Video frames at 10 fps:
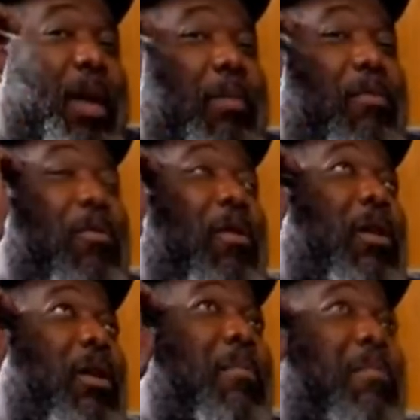Mabel.
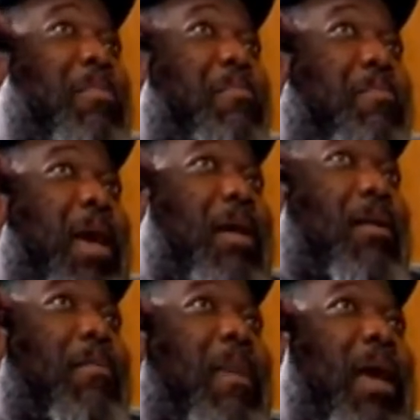Yeah, or mm-hmm. sorry, Ma-
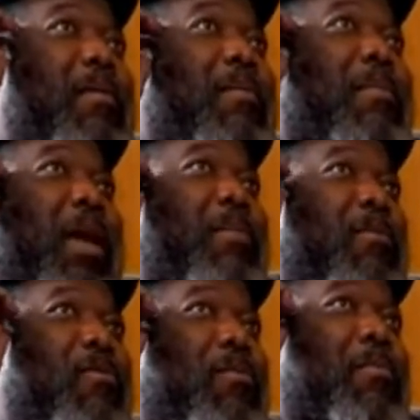Mabel, Ma- yeah.
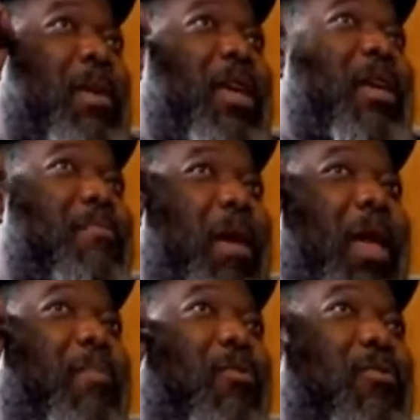Mabel. Me and
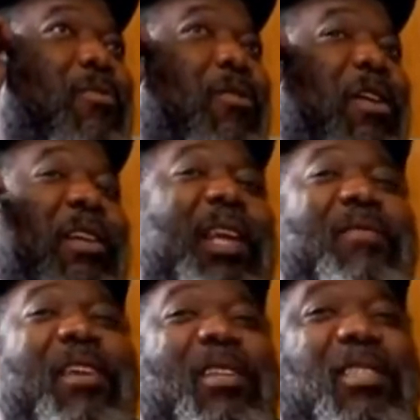Mabel
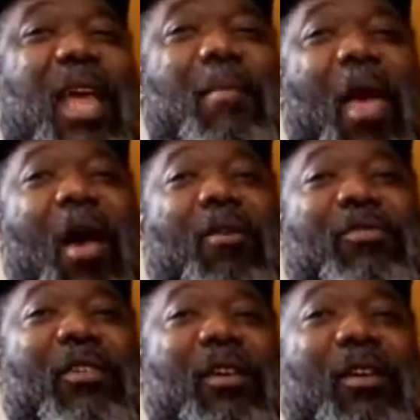lived in the same
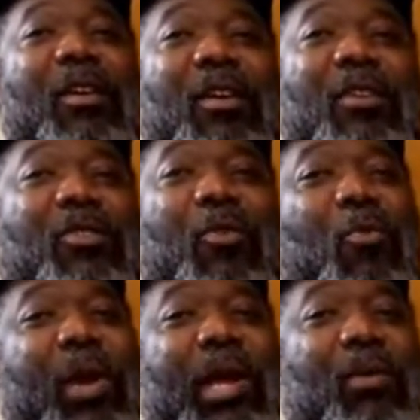house, so
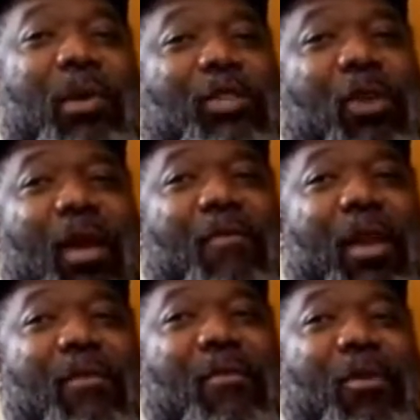we we traveled
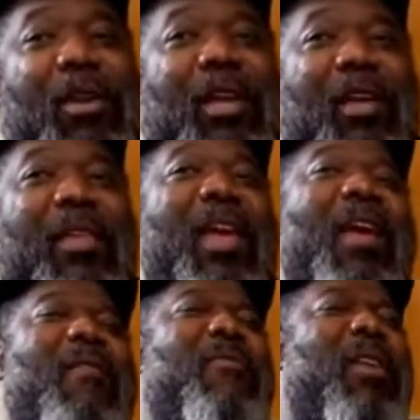everywhere together.
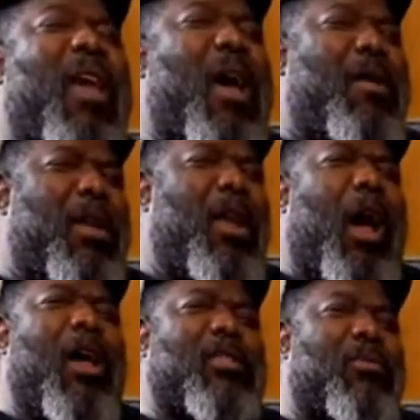Every now and then,
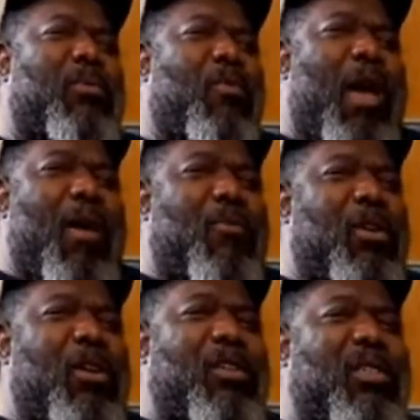Oscar would ride with
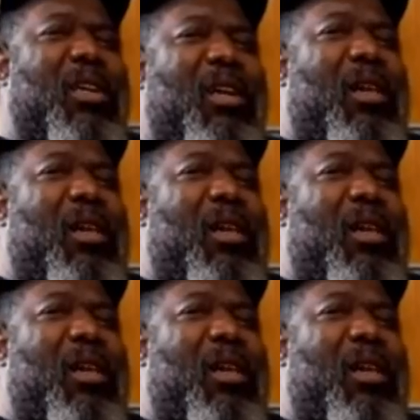us,